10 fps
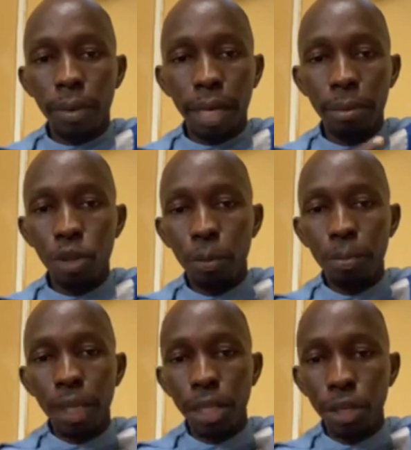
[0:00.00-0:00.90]
I'm your
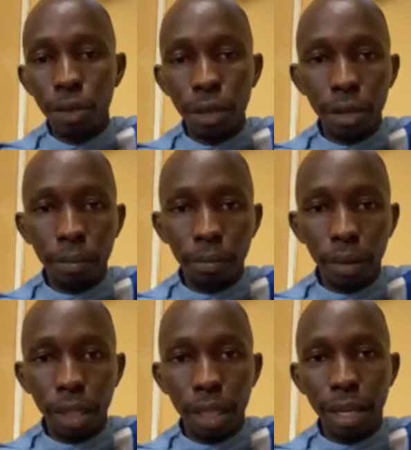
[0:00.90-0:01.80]
opinion,
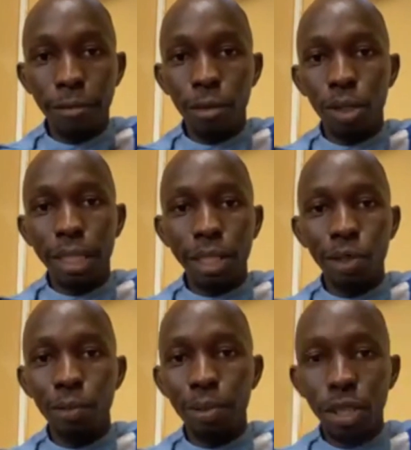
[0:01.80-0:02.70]
a fountain
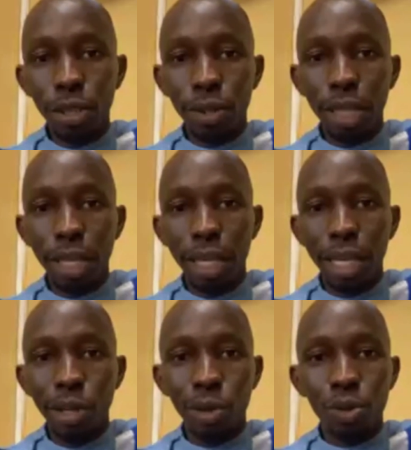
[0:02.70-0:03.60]
opinion,
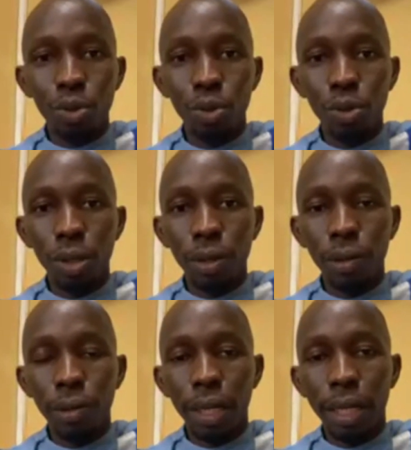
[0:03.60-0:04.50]
not
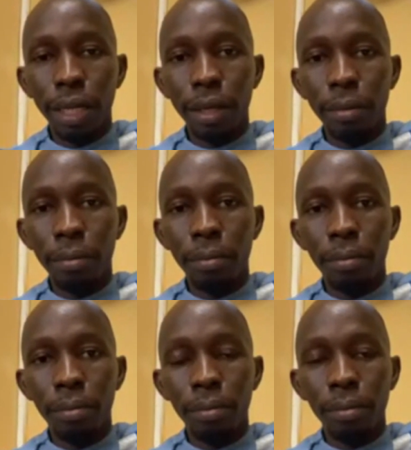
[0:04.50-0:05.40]
to
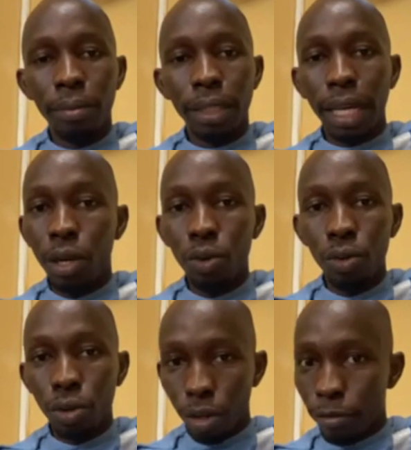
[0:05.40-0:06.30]

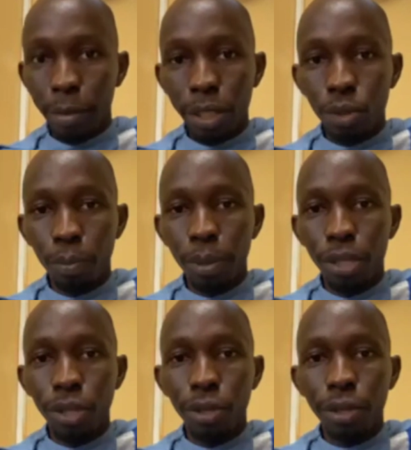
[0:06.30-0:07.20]
salon government
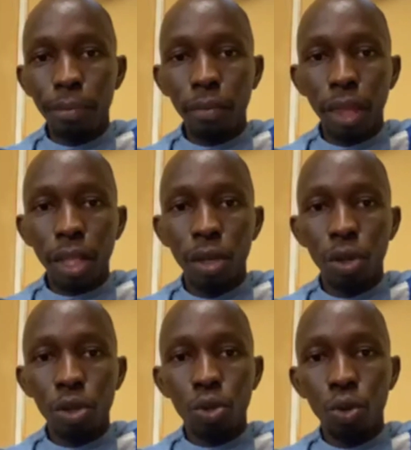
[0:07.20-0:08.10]
opinion,
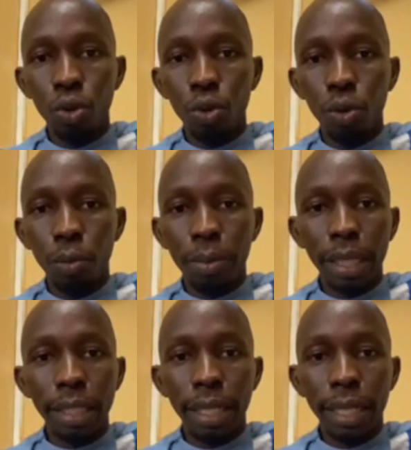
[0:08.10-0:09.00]
not to
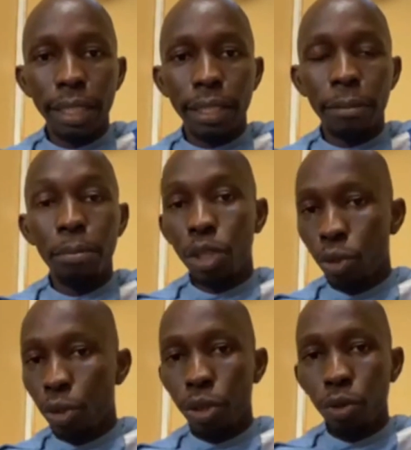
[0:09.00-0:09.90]
President
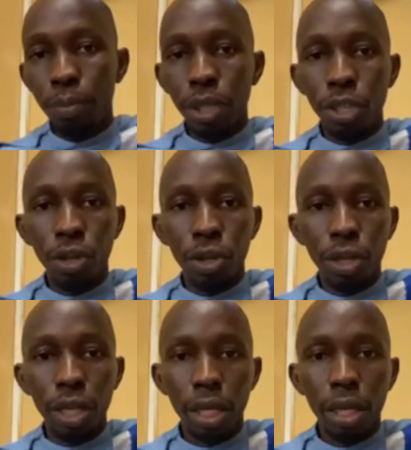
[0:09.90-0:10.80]
BO
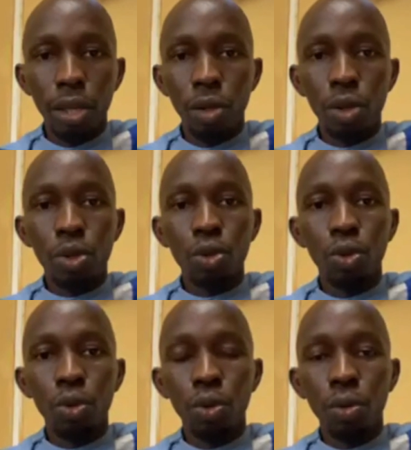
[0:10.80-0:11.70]
opinion, not
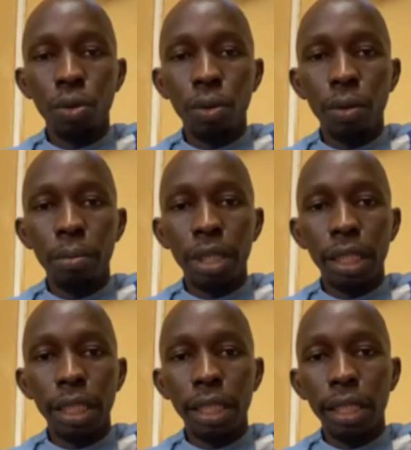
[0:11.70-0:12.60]
to
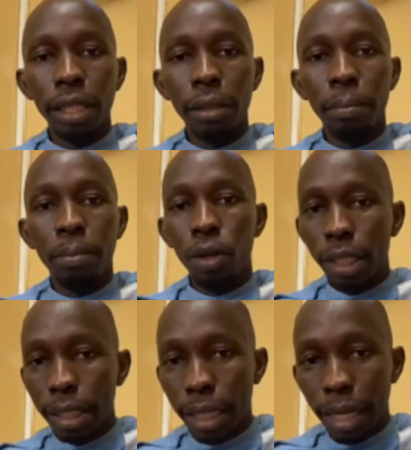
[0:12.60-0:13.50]
me
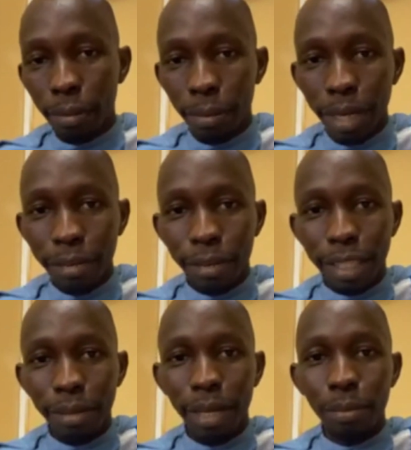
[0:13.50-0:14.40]
political mama
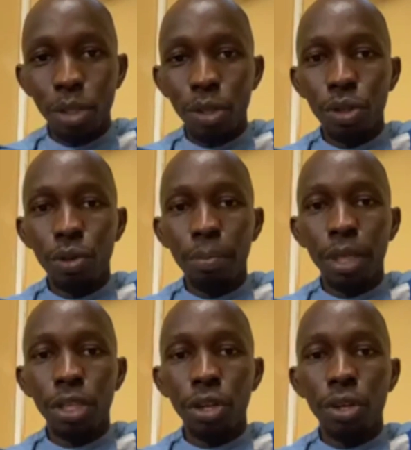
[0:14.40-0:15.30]
Fatima be on your
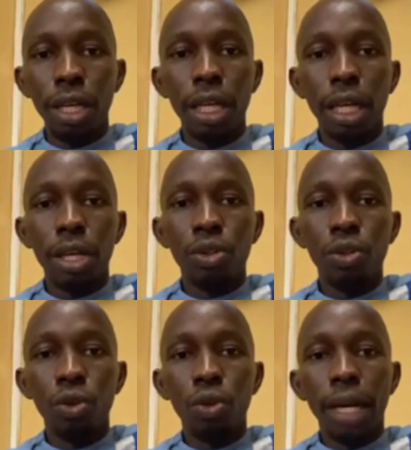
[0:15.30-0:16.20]
opinion,
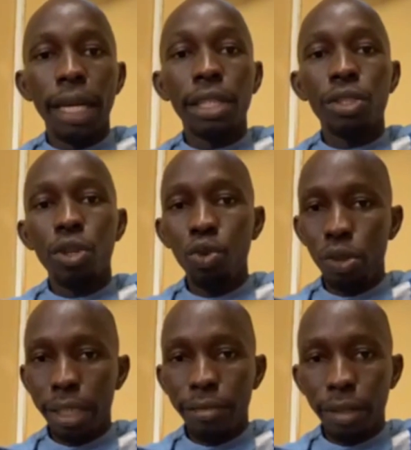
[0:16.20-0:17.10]
now
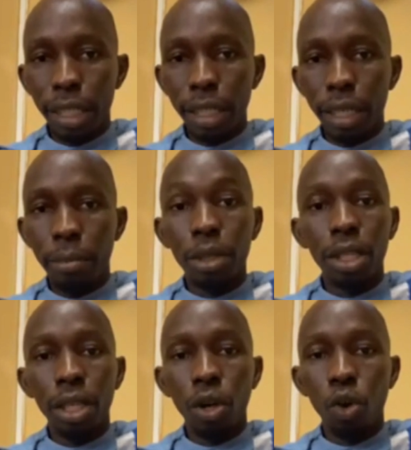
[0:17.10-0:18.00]
exclusively
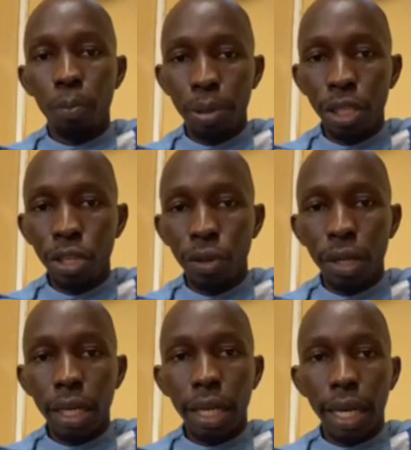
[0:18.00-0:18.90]
me
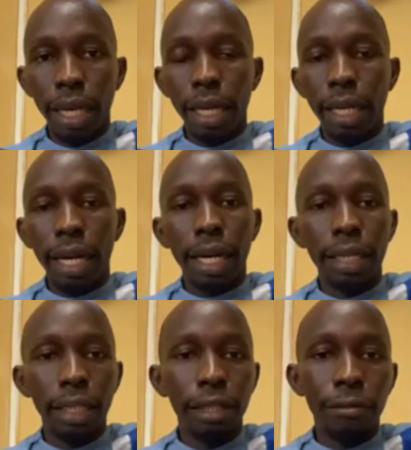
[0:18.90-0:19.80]
opinion, and I
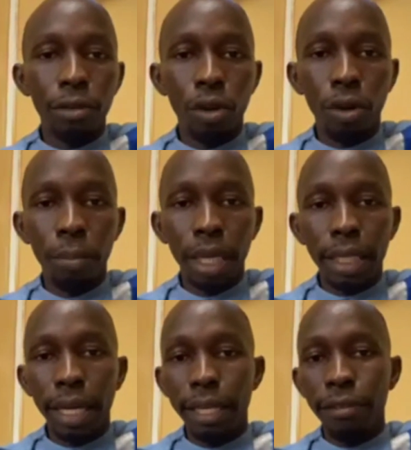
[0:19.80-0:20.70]
need for make
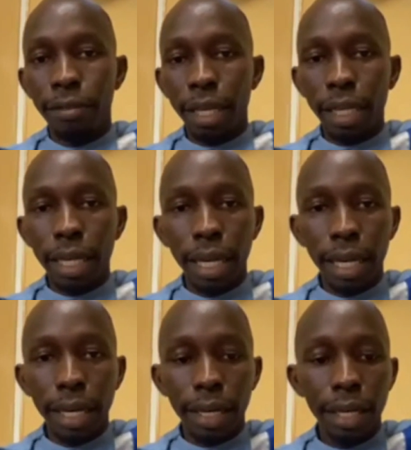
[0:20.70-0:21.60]
that very
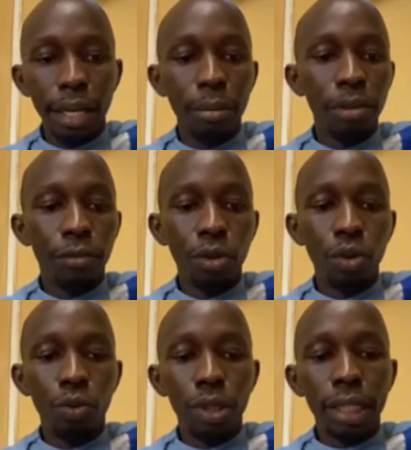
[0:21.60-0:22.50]
clear
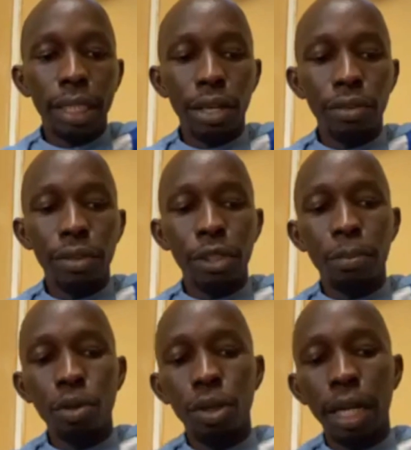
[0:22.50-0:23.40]
before we start off this
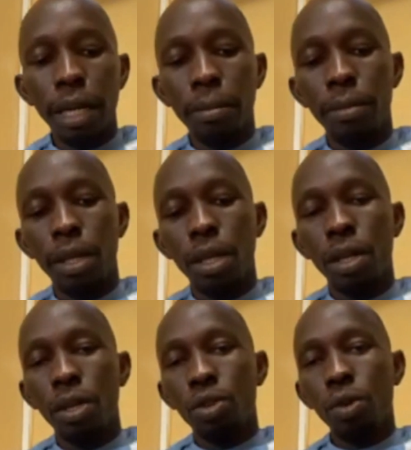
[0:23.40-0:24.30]
program.
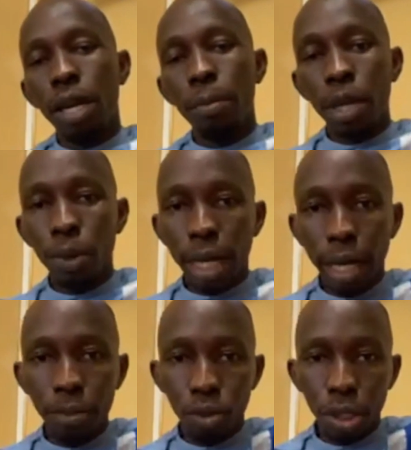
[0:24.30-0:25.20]
So now make we
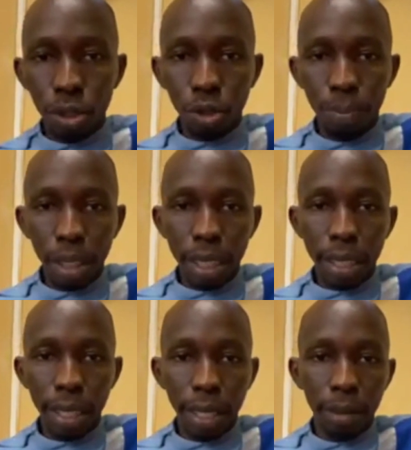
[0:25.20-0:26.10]
come to the topic
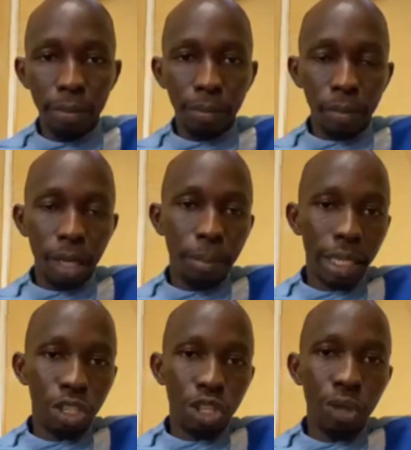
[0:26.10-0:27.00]

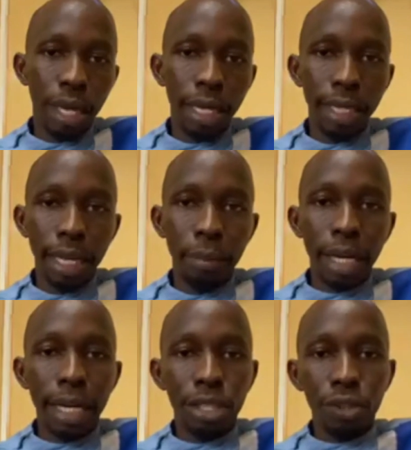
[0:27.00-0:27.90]
particularly, and
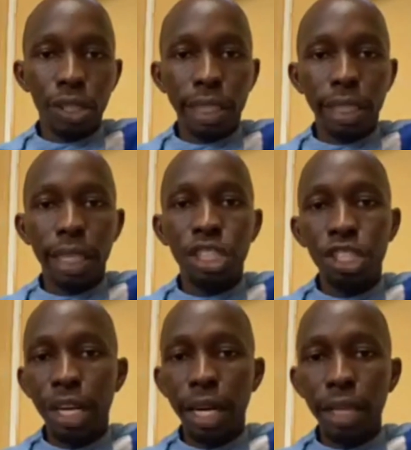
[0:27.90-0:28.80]
make I just
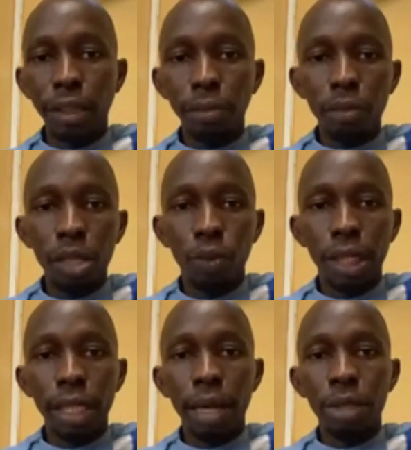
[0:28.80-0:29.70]
share
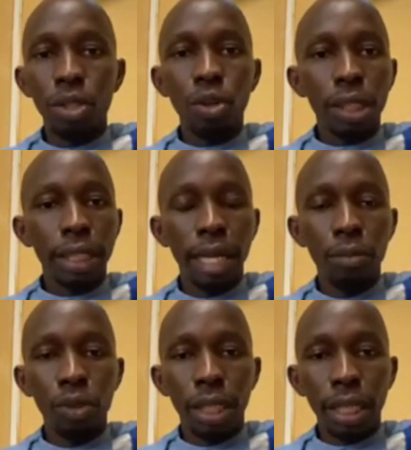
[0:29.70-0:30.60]
within my thoughts
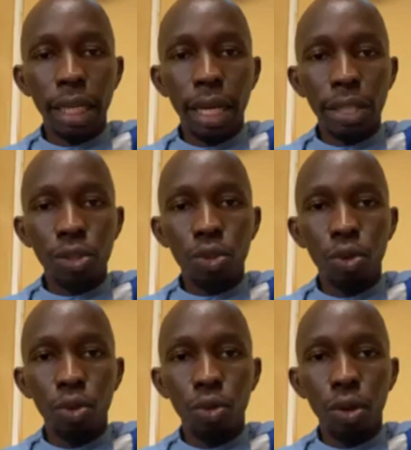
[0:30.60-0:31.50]
them with regards
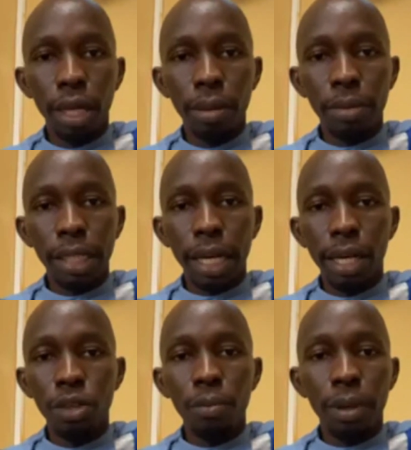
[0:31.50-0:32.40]
to Sierra
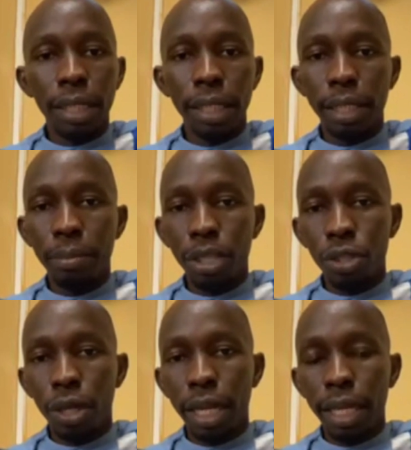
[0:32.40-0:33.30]
Leone
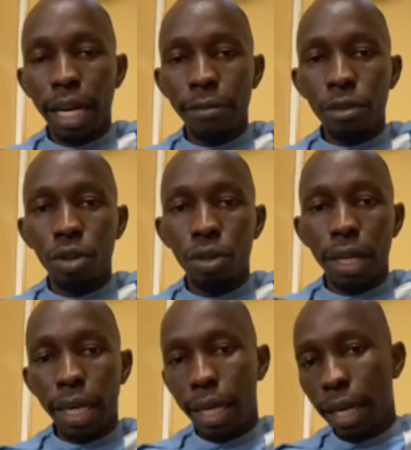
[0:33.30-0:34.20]
participation at the
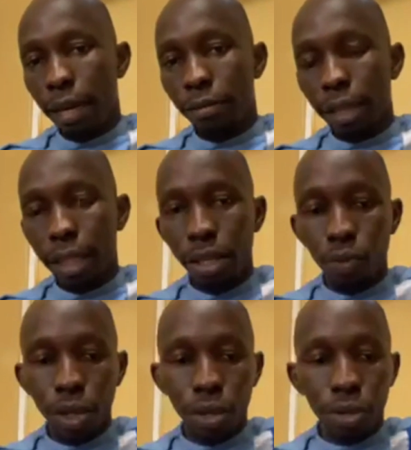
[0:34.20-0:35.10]
AFCON and everything
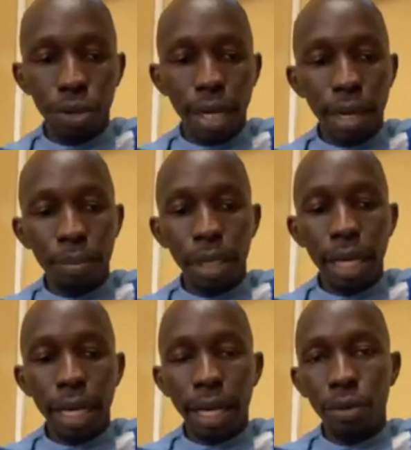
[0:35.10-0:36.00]
with all happen
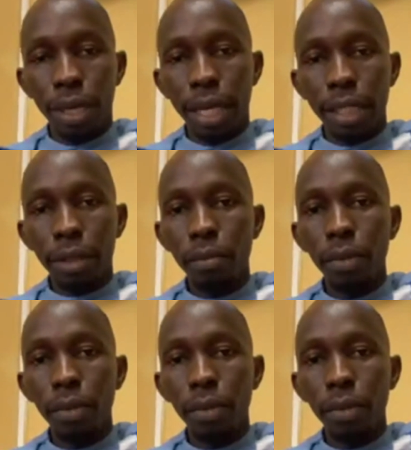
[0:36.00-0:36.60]
around that.